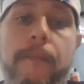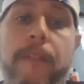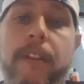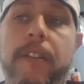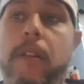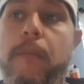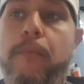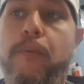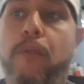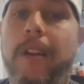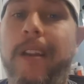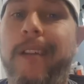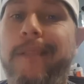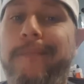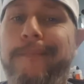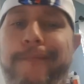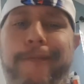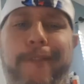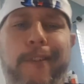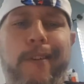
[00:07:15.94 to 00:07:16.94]

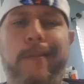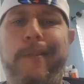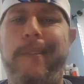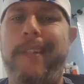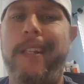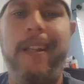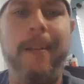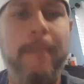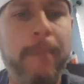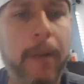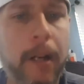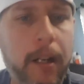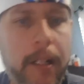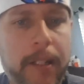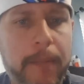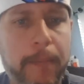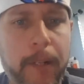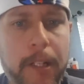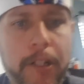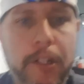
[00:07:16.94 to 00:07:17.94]
Vistaprint for
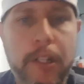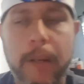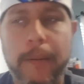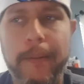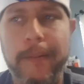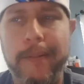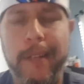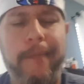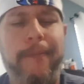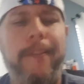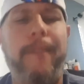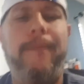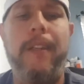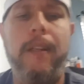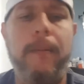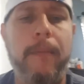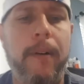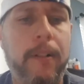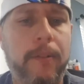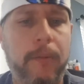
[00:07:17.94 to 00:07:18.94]
$10 plus ship. It's like
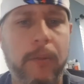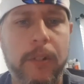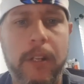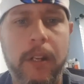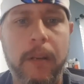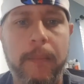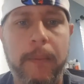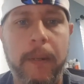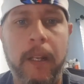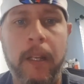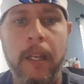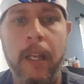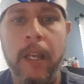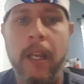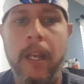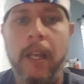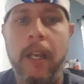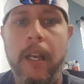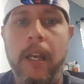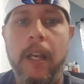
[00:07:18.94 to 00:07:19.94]
$15 with shipping.
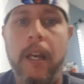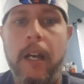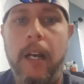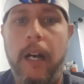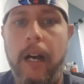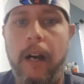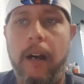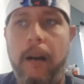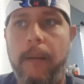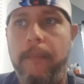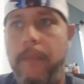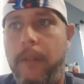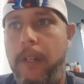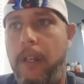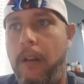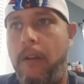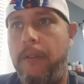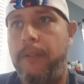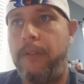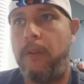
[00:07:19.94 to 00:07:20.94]

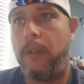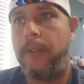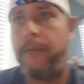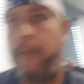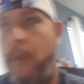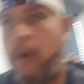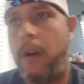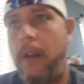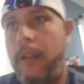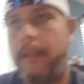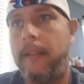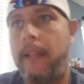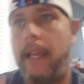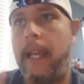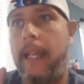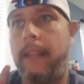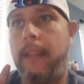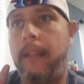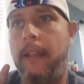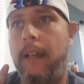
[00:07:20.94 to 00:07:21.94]
You know, so as far as
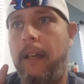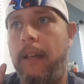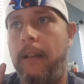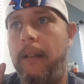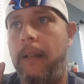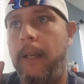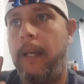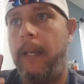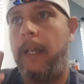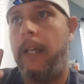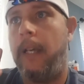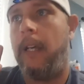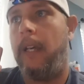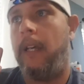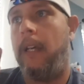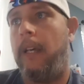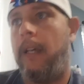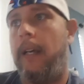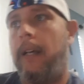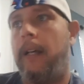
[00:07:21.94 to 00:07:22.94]
like the
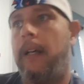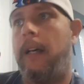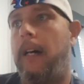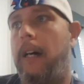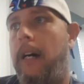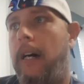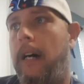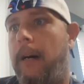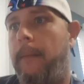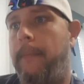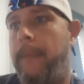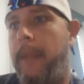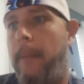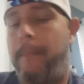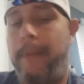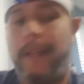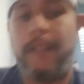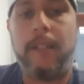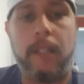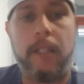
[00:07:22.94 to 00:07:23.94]

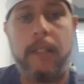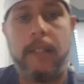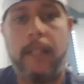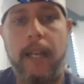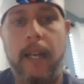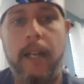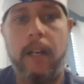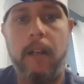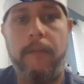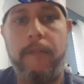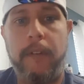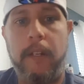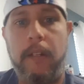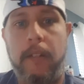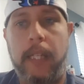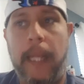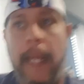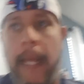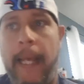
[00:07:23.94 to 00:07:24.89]
business side of it,